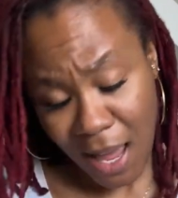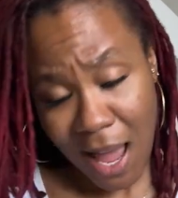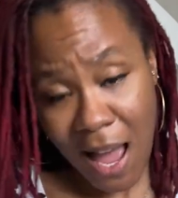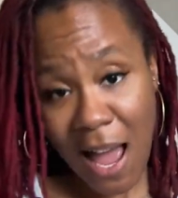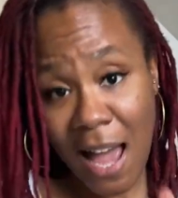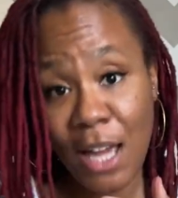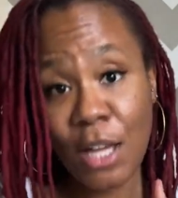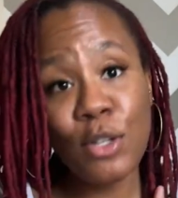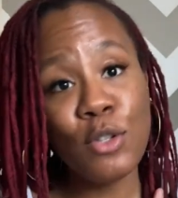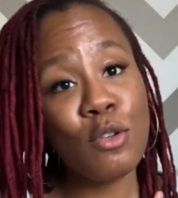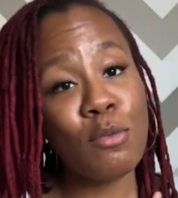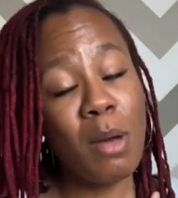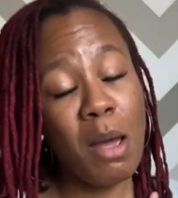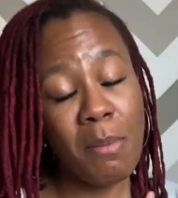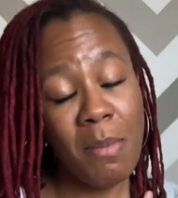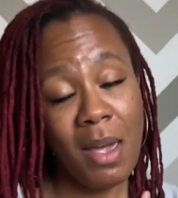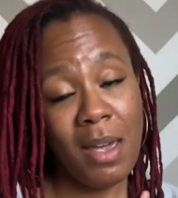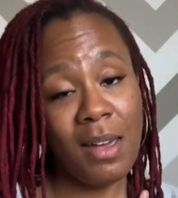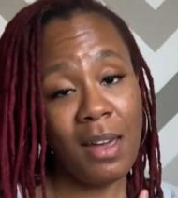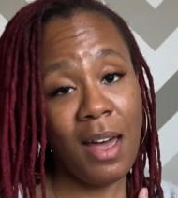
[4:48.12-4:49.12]
I do my
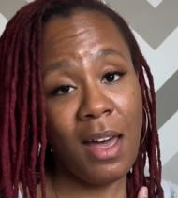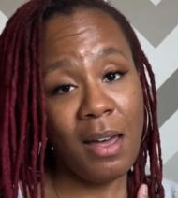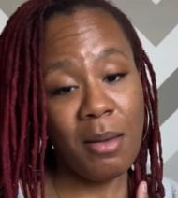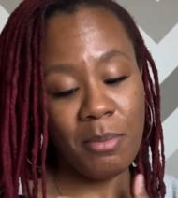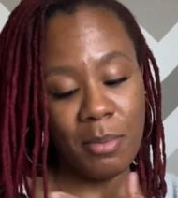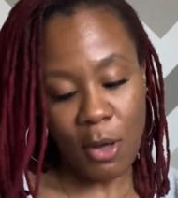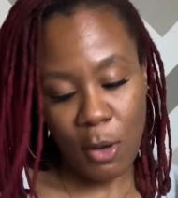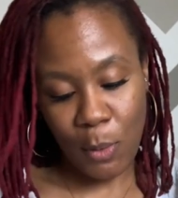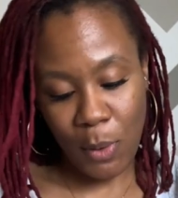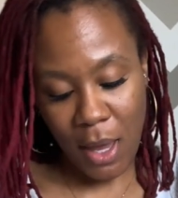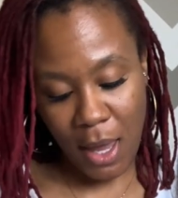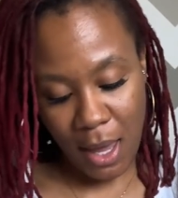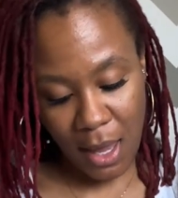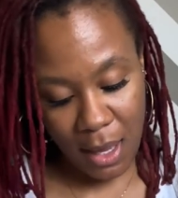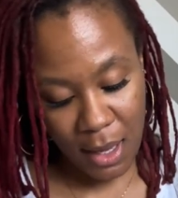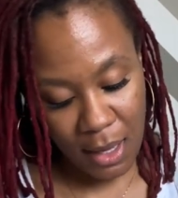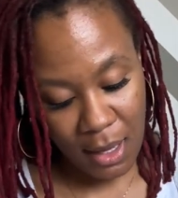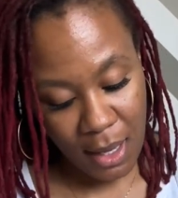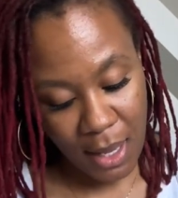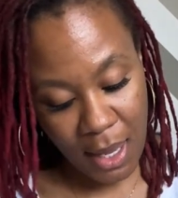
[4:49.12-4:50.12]
makeup,
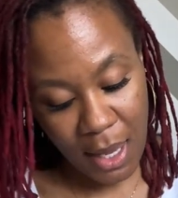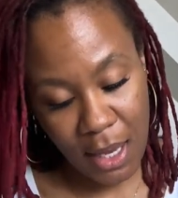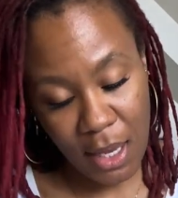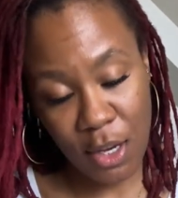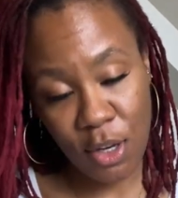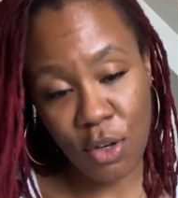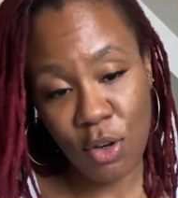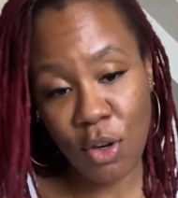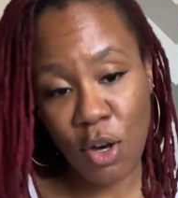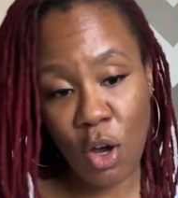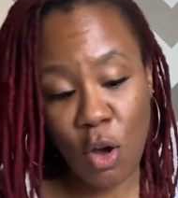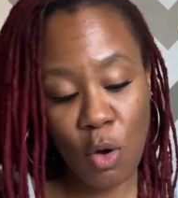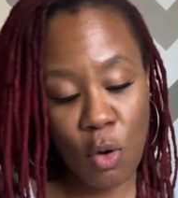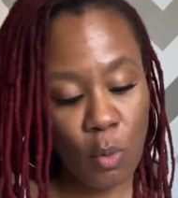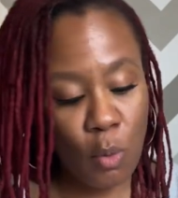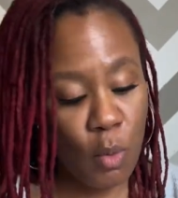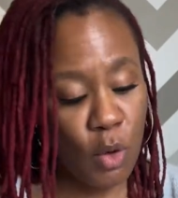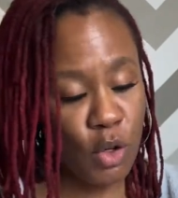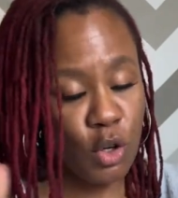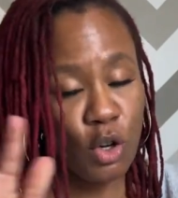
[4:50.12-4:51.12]
okay, and you know,
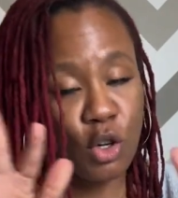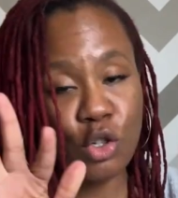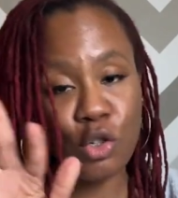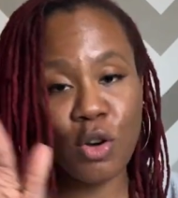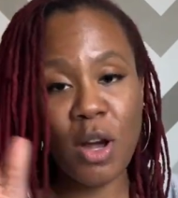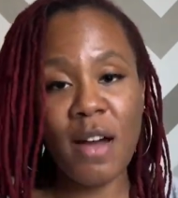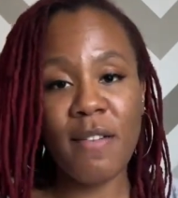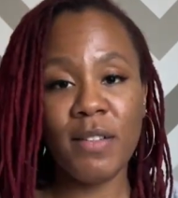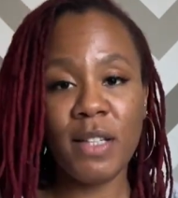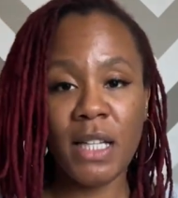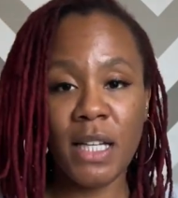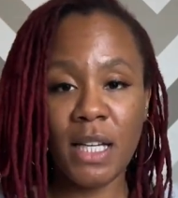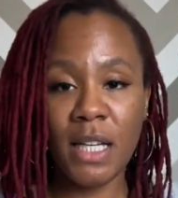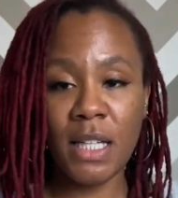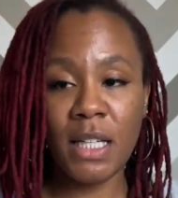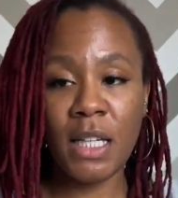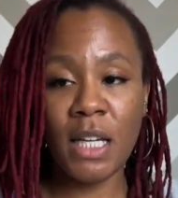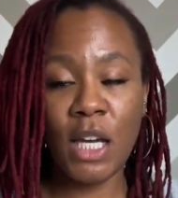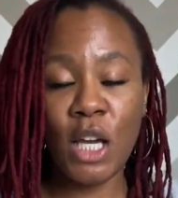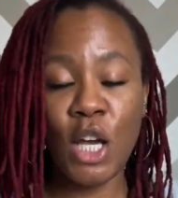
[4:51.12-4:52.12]
when you're
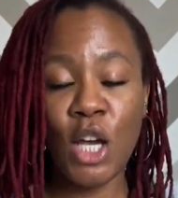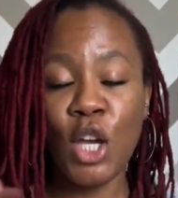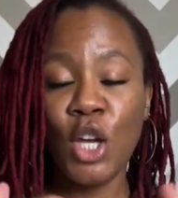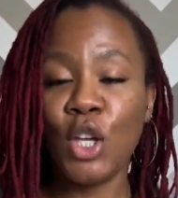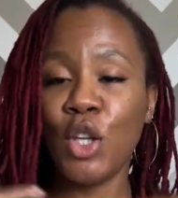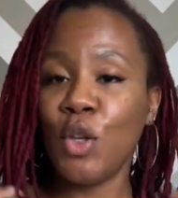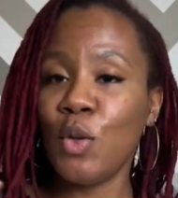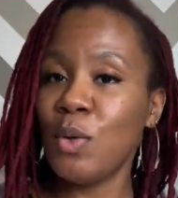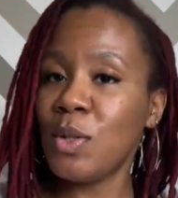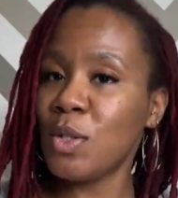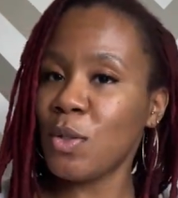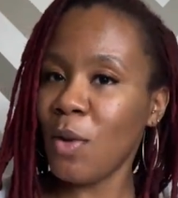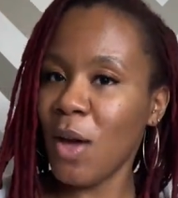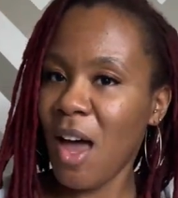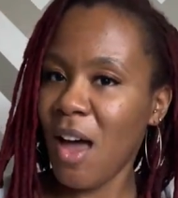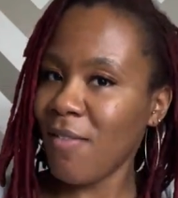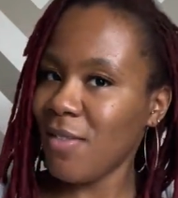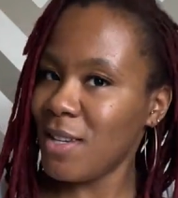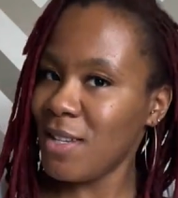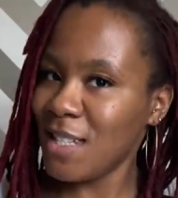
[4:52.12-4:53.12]
traveling, you still
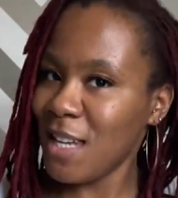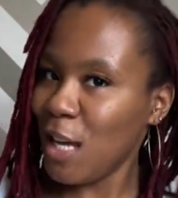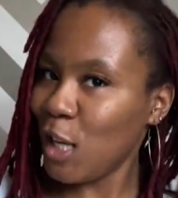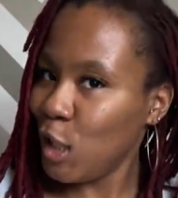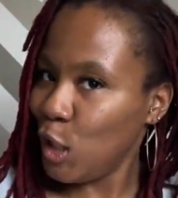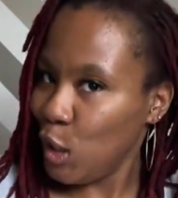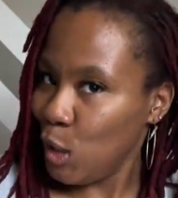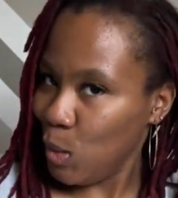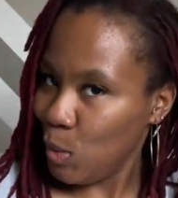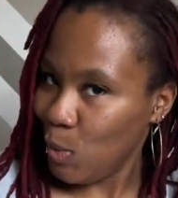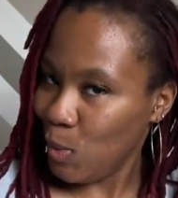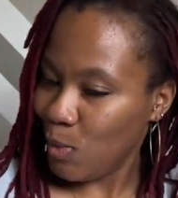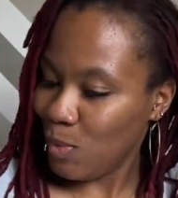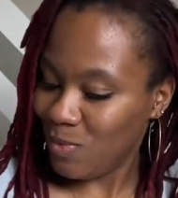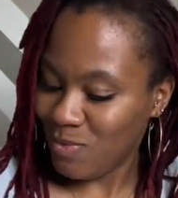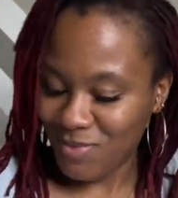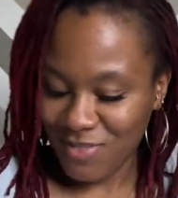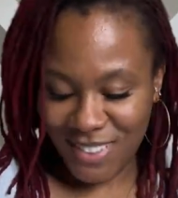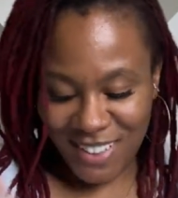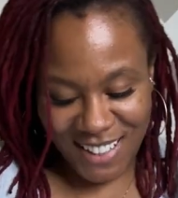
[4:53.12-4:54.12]
have to stay
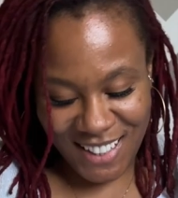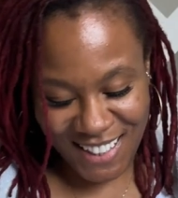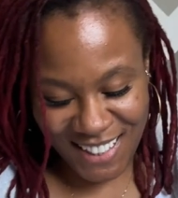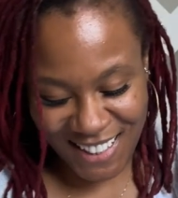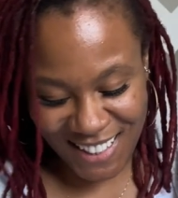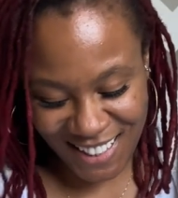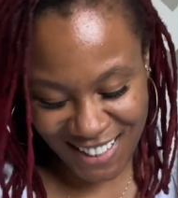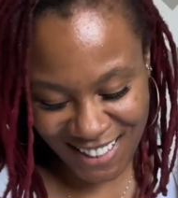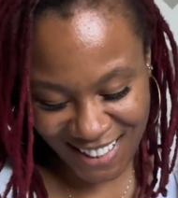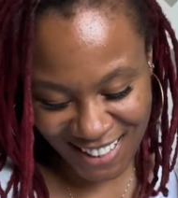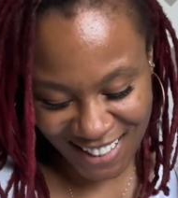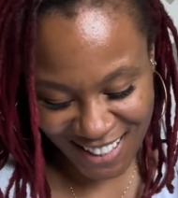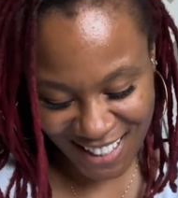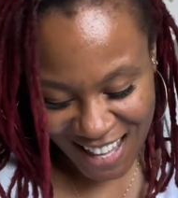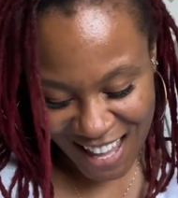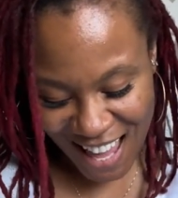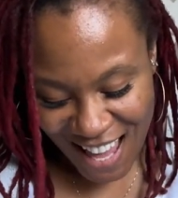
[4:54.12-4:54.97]
cute.